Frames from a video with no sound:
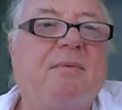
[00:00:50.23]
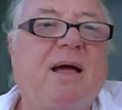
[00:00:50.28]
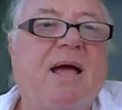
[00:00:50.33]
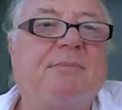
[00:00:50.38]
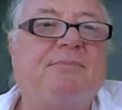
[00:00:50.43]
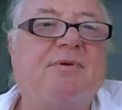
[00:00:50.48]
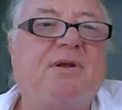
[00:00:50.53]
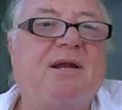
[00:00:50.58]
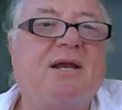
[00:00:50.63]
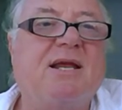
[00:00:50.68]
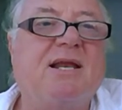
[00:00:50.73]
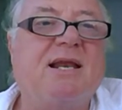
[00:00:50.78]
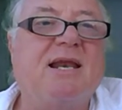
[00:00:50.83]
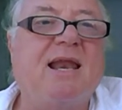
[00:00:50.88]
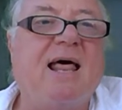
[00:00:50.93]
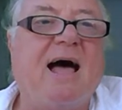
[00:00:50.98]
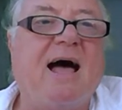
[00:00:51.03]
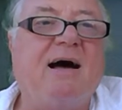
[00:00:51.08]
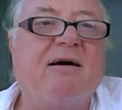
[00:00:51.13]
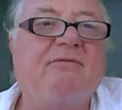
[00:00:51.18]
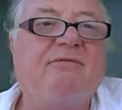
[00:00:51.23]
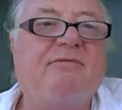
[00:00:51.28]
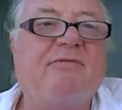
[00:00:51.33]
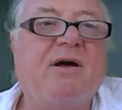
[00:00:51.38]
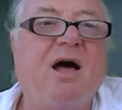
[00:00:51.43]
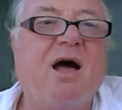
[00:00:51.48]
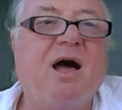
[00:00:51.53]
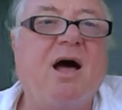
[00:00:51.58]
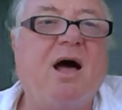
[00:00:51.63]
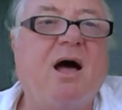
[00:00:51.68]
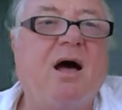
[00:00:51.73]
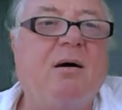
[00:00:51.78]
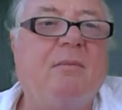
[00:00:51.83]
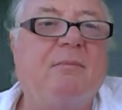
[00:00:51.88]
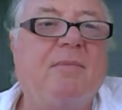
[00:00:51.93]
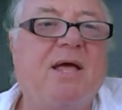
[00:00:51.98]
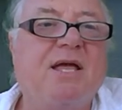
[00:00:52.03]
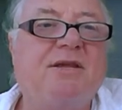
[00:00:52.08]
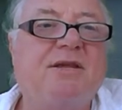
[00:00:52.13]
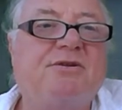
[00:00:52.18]
absolutely love
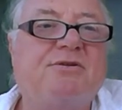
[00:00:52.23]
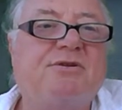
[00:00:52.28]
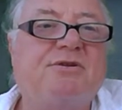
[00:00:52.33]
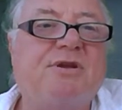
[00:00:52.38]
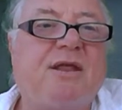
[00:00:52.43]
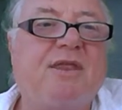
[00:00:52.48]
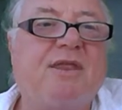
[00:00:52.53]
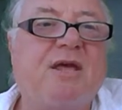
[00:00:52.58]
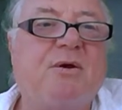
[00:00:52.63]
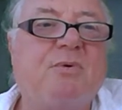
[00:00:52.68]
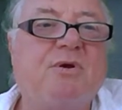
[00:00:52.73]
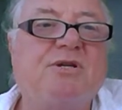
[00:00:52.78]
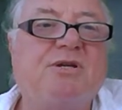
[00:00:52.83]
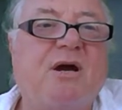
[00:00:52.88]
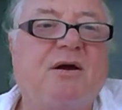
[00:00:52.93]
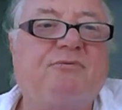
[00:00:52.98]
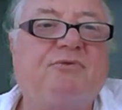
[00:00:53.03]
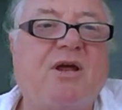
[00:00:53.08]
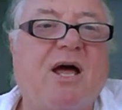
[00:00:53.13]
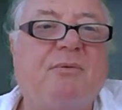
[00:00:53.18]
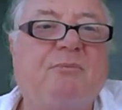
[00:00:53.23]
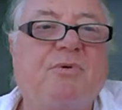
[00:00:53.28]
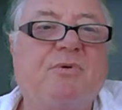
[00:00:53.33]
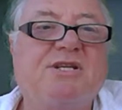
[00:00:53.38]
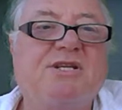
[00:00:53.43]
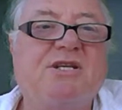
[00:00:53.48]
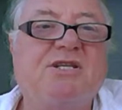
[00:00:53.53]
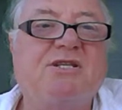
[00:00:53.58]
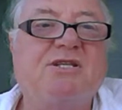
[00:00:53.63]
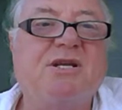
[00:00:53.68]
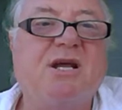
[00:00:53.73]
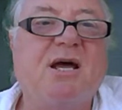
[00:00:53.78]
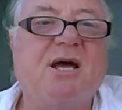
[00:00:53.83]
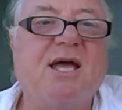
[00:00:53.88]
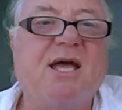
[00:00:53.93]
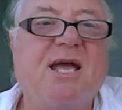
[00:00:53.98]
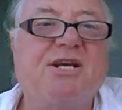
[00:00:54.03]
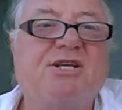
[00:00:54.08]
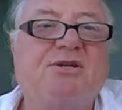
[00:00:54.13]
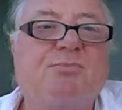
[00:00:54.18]
um, is something which I've done, which is
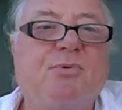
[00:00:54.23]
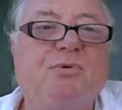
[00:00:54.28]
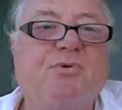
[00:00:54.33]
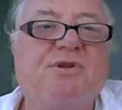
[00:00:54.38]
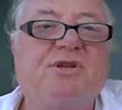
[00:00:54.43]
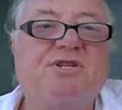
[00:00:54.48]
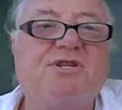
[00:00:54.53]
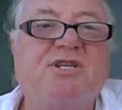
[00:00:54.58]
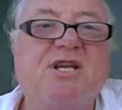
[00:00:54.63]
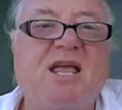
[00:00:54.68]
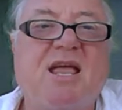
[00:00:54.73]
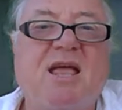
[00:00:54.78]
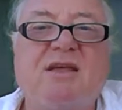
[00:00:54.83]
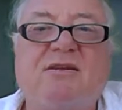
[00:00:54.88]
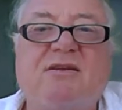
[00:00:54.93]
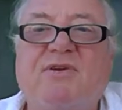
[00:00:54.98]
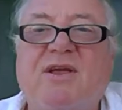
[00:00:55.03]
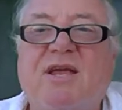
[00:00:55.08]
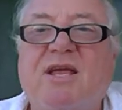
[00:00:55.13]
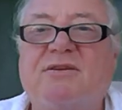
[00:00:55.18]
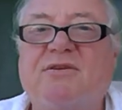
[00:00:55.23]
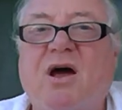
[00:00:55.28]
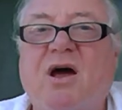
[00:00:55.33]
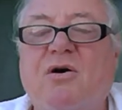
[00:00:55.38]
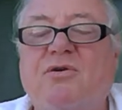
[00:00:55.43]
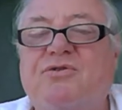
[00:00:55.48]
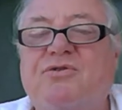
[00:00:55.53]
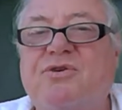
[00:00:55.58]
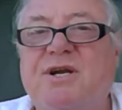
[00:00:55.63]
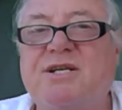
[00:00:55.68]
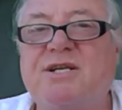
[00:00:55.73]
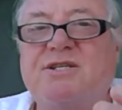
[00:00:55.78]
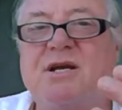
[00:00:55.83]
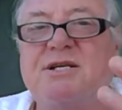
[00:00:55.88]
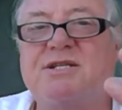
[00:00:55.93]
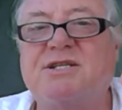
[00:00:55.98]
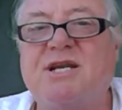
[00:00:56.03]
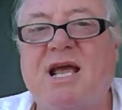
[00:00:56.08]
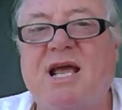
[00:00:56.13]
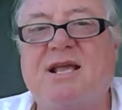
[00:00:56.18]
uh, export the C S V as a whole tree. So
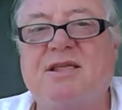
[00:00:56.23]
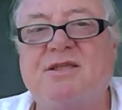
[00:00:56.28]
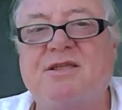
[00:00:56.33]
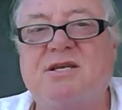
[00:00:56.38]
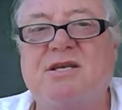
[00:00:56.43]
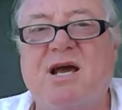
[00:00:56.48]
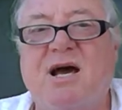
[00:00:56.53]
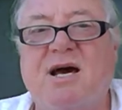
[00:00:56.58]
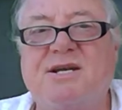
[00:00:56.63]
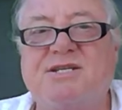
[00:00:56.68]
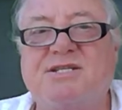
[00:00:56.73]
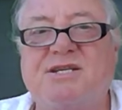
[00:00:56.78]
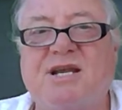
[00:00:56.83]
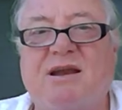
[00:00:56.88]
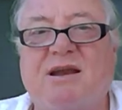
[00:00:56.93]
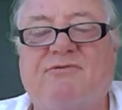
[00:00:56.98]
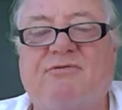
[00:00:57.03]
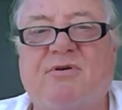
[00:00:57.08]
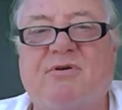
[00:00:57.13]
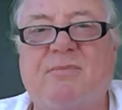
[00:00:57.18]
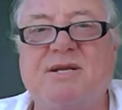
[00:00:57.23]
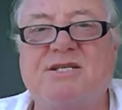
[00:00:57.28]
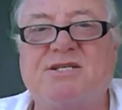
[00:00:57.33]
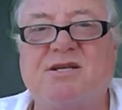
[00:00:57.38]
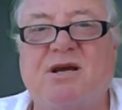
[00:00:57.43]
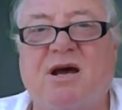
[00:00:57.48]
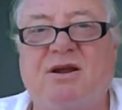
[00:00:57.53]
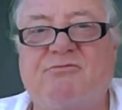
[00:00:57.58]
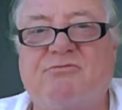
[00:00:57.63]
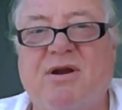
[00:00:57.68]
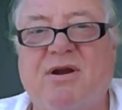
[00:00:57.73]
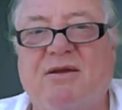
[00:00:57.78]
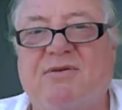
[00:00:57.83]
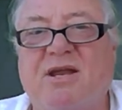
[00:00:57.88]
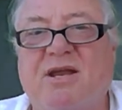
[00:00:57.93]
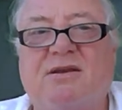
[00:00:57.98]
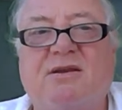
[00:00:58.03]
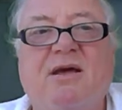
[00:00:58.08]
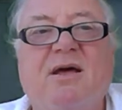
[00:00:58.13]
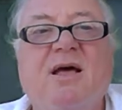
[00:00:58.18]
it's taking the data set from inside
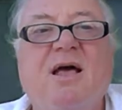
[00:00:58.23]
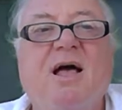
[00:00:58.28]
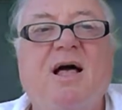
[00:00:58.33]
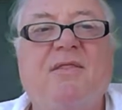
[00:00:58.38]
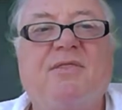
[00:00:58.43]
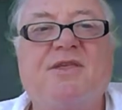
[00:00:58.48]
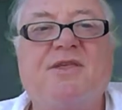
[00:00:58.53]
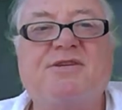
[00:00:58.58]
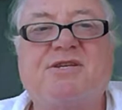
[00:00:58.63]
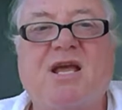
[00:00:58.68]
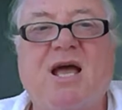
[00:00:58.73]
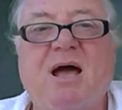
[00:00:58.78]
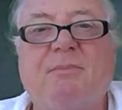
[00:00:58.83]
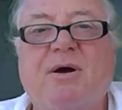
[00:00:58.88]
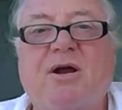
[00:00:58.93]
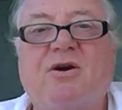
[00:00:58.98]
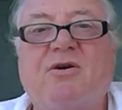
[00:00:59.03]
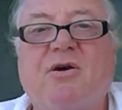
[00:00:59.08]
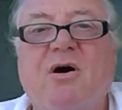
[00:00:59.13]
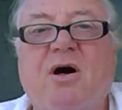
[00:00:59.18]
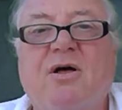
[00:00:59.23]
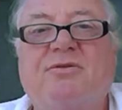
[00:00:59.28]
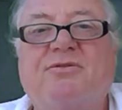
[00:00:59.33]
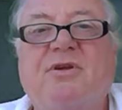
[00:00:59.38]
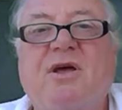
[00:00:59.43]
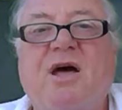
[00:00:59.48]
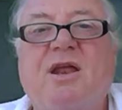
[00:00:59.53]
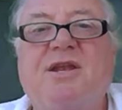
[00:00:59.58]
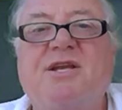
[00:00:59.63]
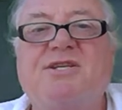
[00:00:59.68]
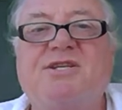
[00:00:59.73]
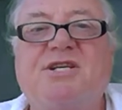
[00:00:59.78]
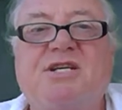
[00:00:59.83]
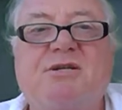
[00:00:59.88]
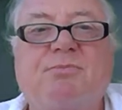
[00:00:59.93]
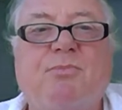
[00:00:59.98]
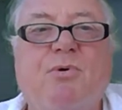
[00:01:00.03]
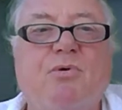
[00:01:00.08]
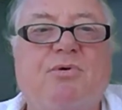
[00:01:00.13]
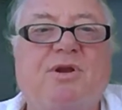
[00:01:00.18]
Revit that's come across and it's
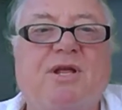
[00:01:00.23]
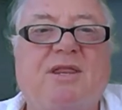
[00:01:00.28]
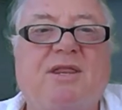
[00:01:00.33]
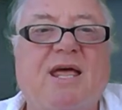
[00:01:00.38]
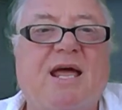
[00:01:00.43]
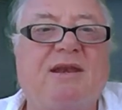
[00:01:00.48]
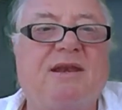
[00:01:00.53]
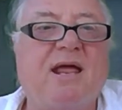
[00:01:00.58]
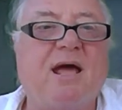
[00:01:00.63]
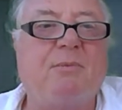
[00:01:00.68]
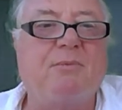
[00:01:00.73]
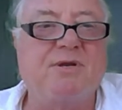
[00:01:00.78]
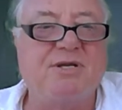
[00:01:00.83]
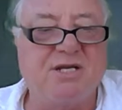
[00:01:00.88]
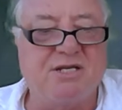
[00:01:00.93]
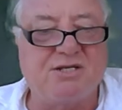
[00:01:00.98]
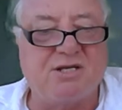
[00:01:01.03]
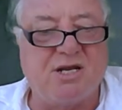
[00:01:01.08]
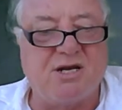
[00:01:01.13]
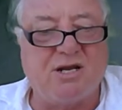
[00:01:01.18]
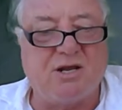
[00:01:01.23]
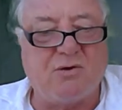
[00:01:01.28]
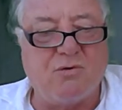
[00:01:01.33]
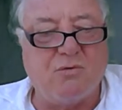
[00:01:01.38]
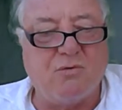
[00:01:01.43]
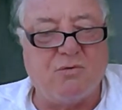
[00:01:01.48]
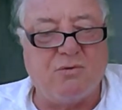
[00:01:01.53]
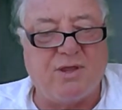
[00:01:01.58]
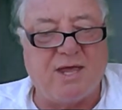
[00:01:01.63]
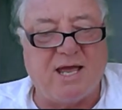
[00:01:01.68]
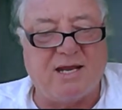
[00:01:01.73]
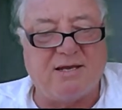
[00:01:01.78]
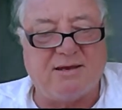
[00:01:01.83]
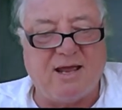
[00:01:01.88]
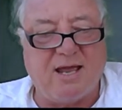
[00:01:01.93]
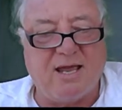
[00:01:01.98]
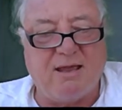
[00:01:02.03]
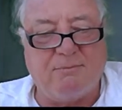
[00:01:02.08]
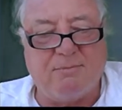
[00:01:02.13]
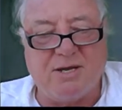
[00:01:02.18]
exporting that. Now we're just going to call
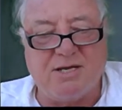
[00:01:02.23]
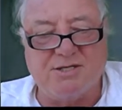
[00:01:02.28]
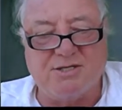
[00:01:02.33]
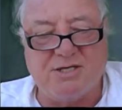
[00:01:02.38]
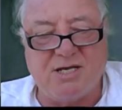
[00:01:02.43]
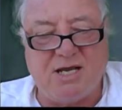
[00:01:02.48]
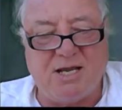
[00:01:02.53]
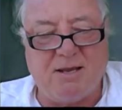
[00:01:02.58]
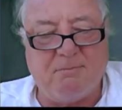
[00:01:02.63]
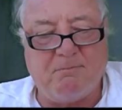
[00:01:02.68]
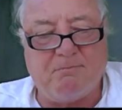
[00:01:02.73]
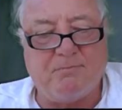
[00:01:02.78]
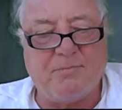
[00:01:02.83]
that A B C